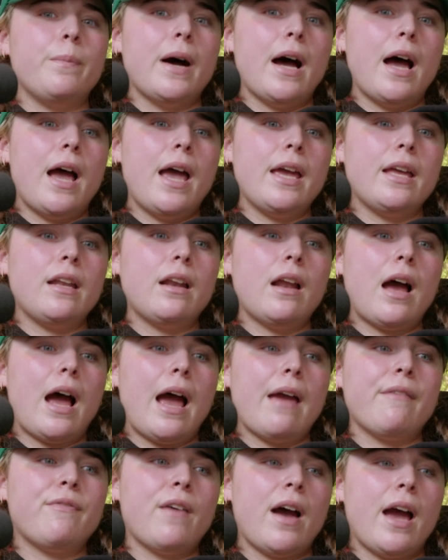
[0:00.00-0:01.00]
but
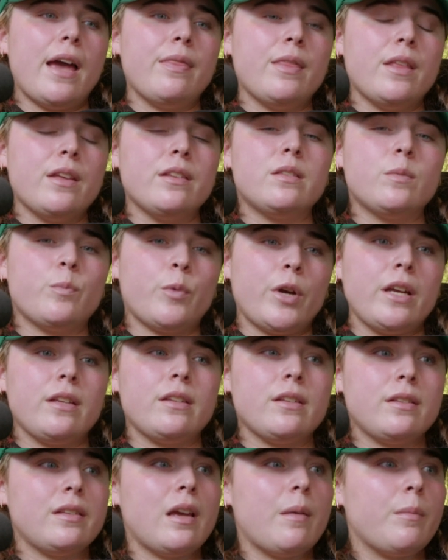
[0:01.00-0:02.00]
I find the spring
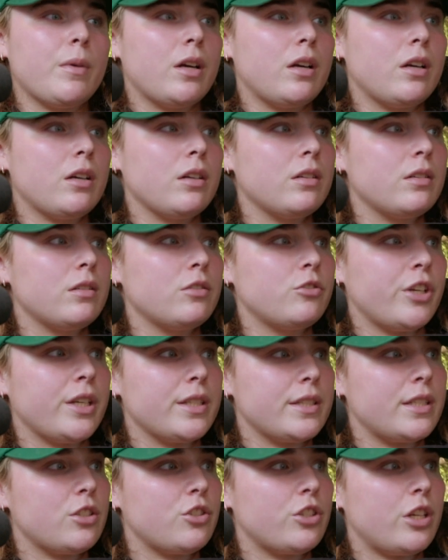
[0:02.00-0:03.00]
to summer
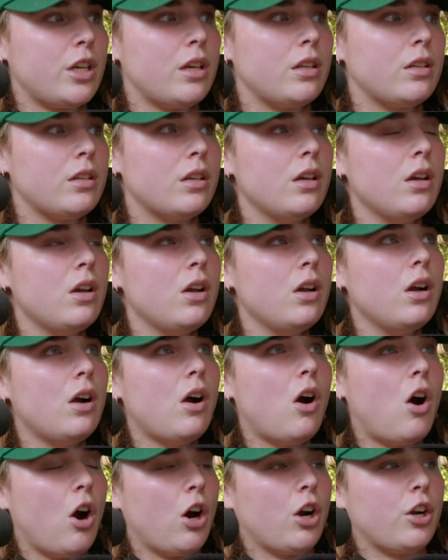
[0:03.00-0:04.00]
transition
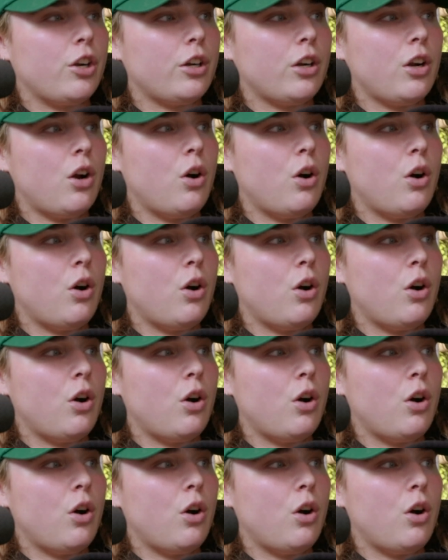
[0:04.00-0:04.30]
harder